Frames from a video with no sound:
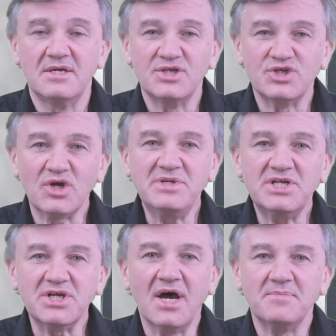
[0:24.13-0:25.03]
So many
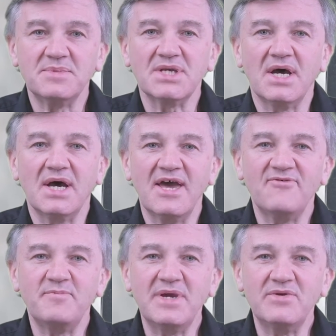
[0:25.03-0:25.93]
times I
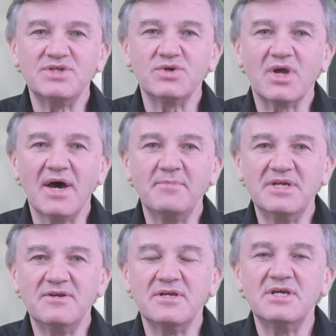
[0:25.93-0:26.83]
have parents who come
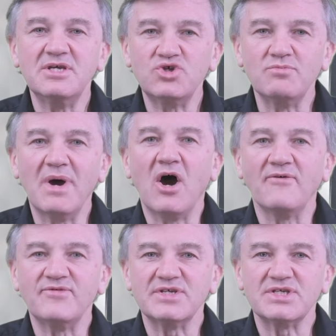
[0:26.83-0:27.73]
in to my
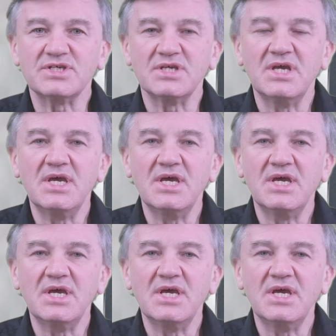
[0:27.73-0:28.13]
office